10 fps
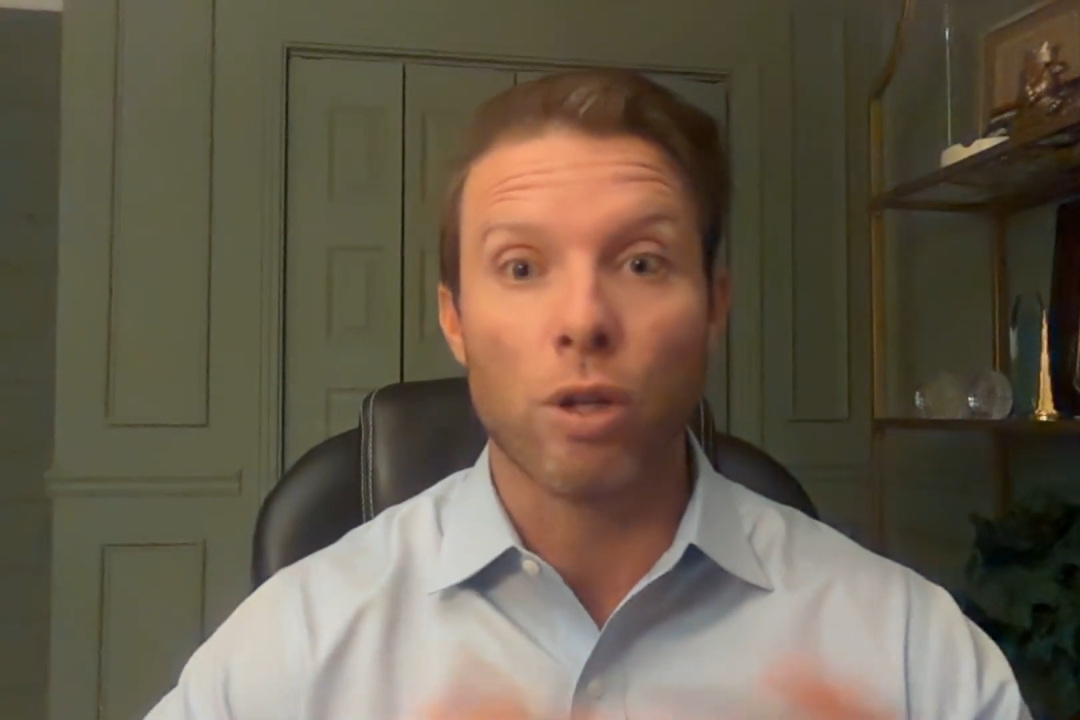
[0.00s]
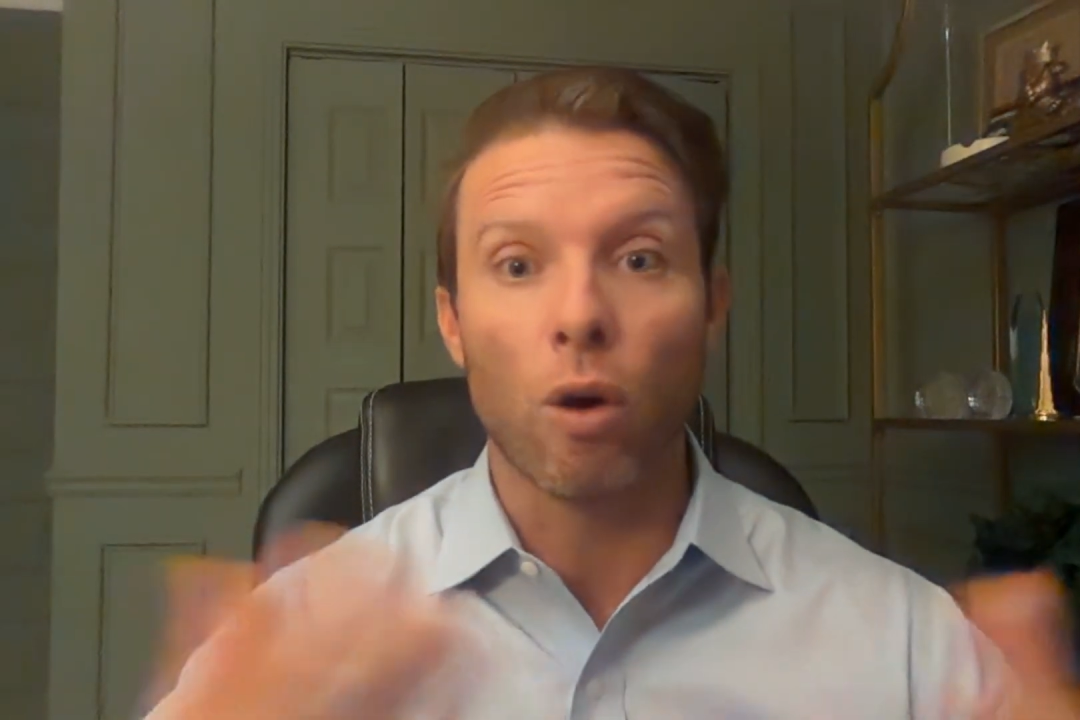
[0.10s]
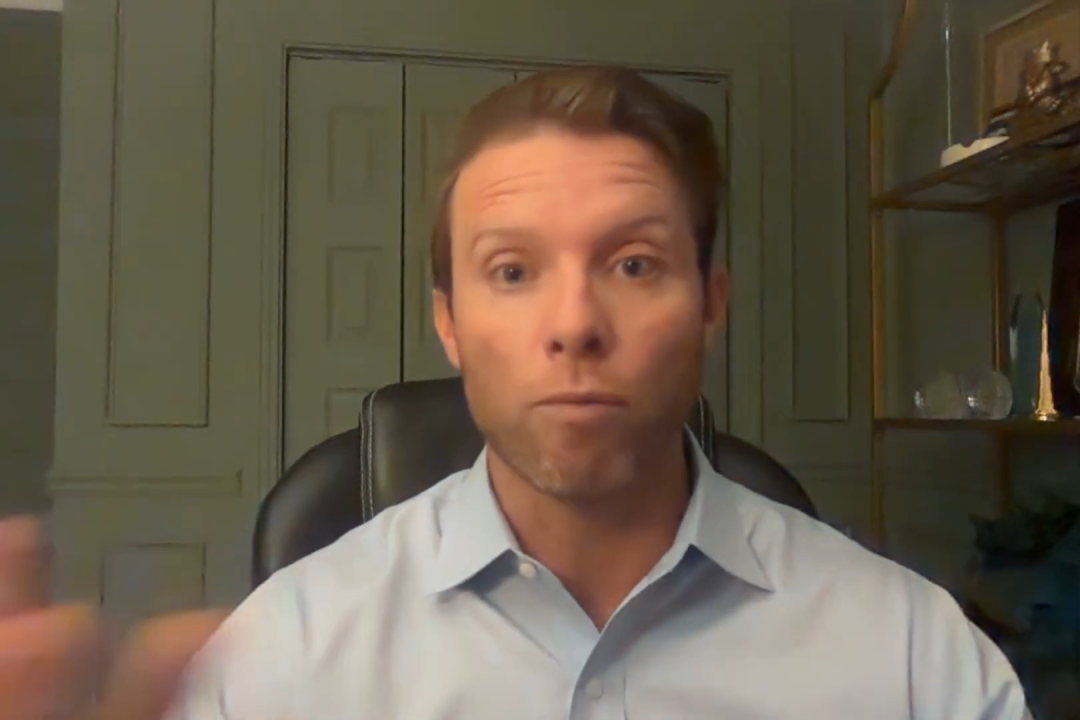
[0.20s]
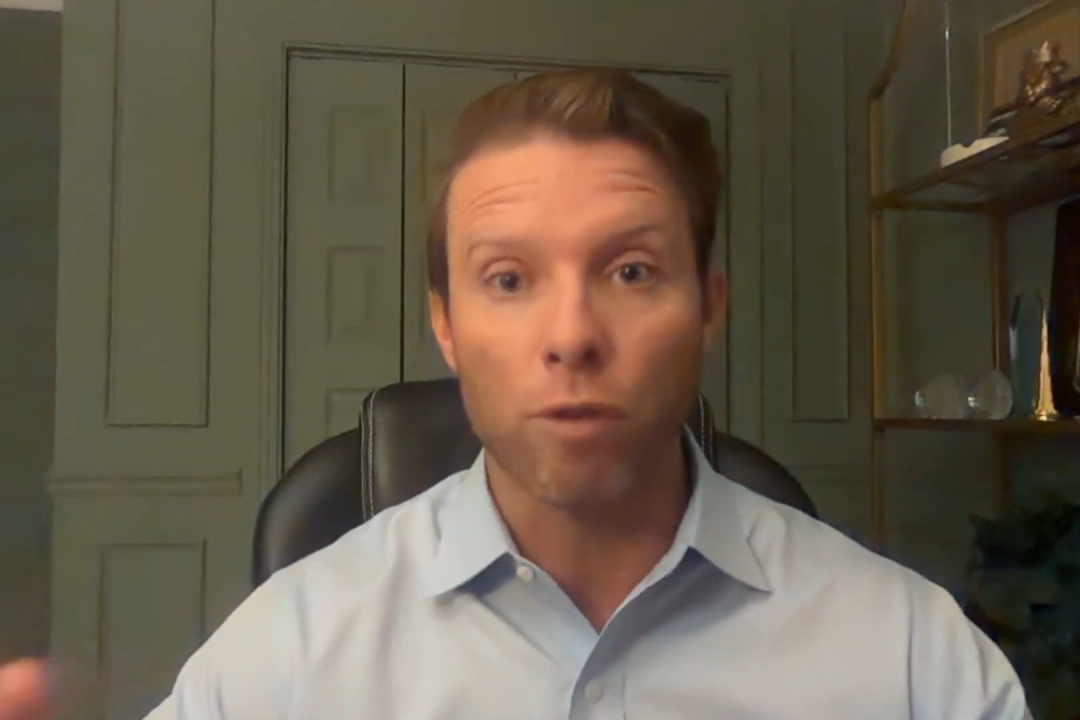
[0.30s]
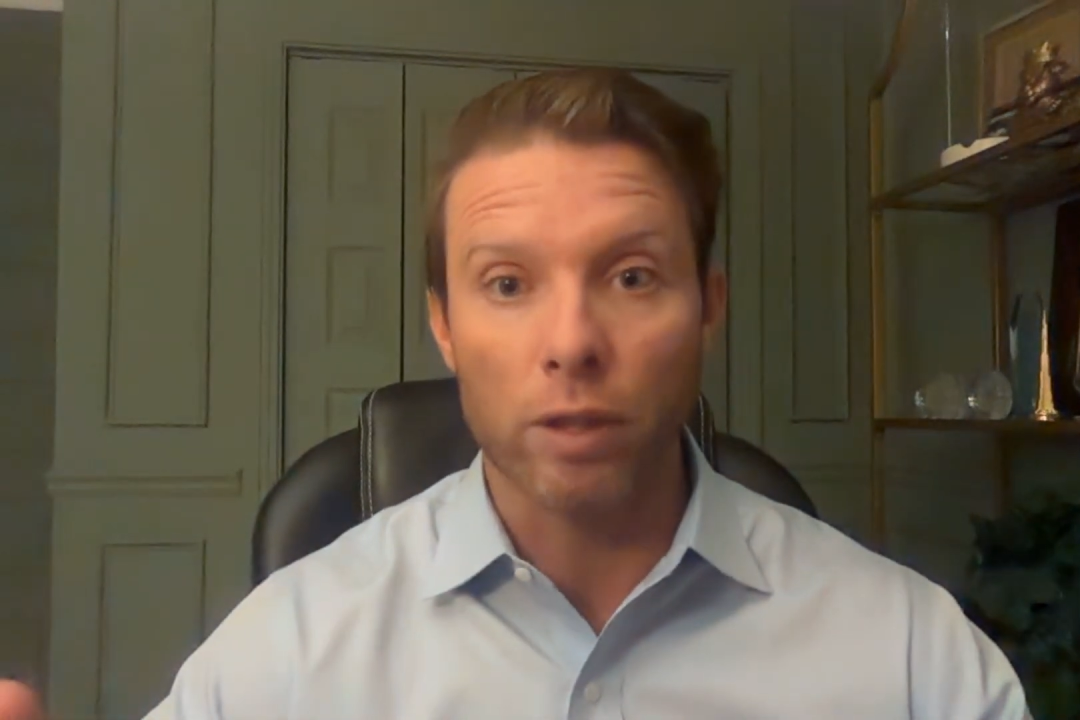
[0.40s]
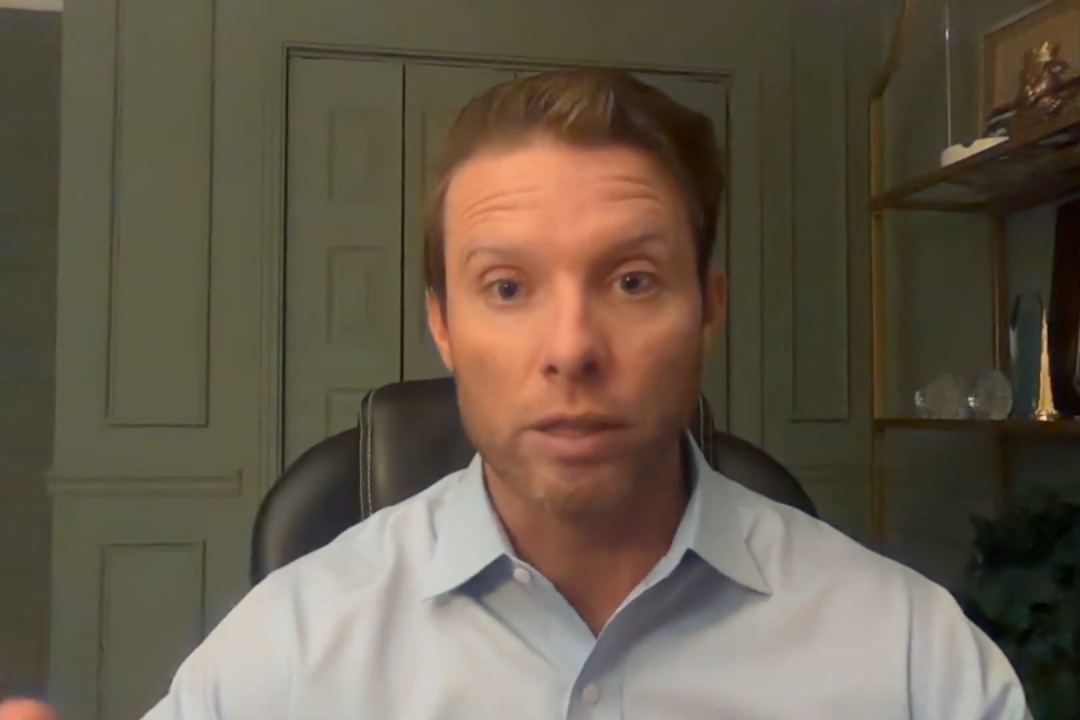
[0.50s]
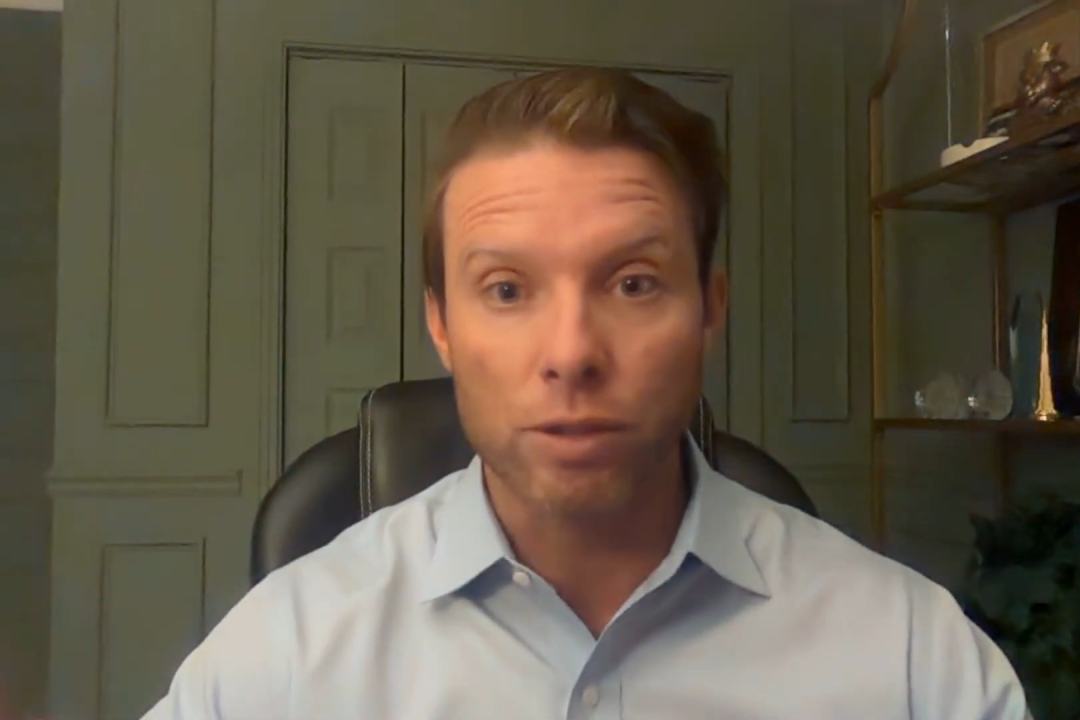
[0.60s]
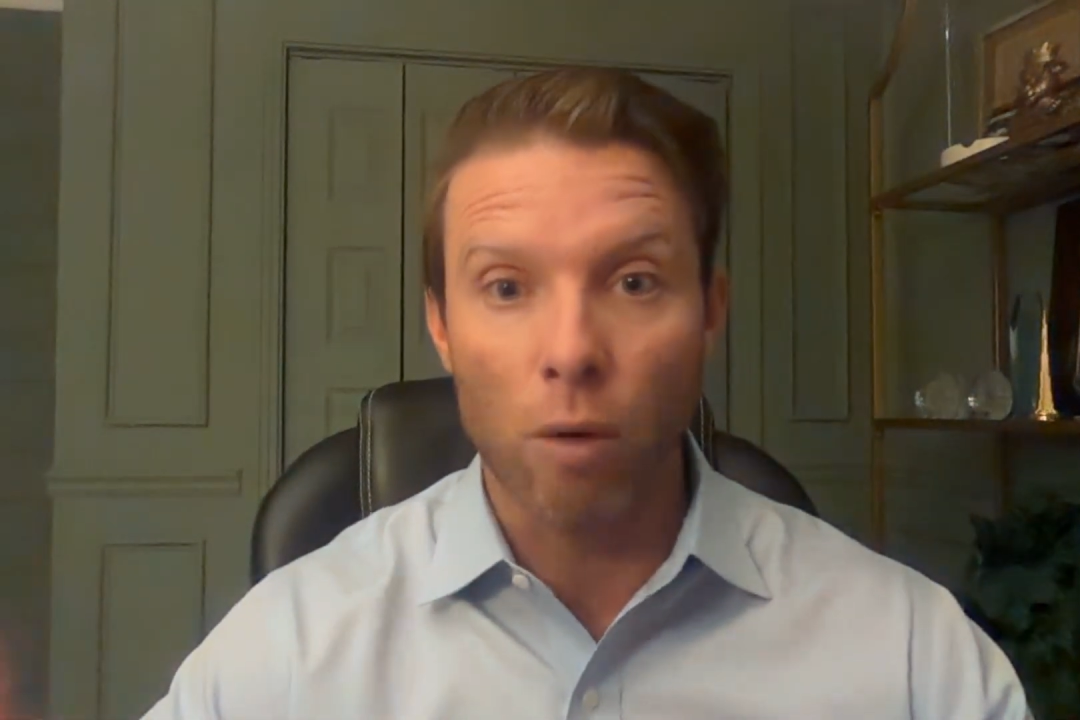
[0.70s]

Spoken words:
that hopefully is